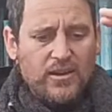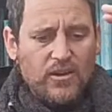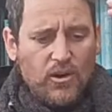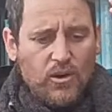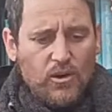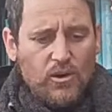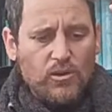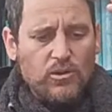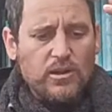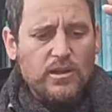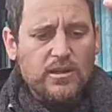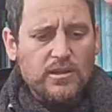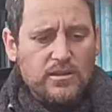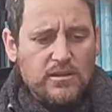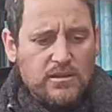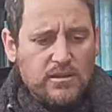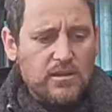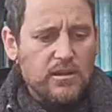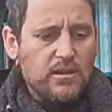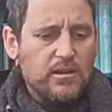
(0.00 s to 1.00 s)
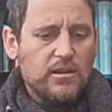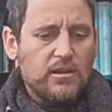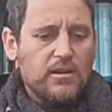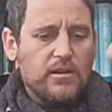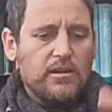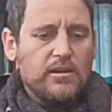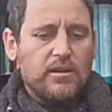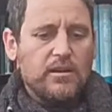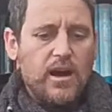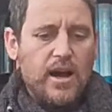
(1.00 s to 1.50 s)
holiest,
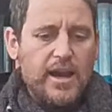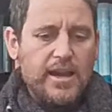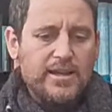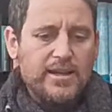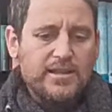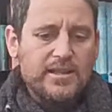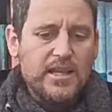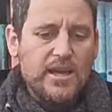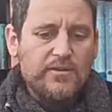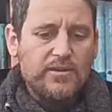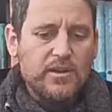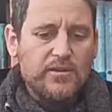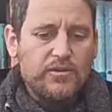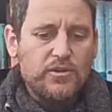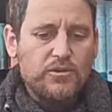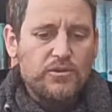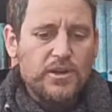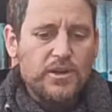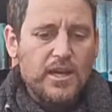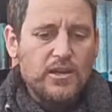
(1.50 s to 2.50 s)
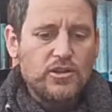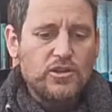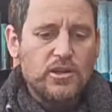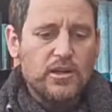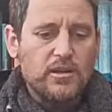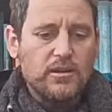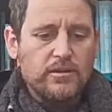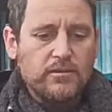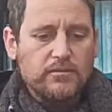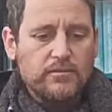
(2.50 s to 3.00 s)
highest level of creation.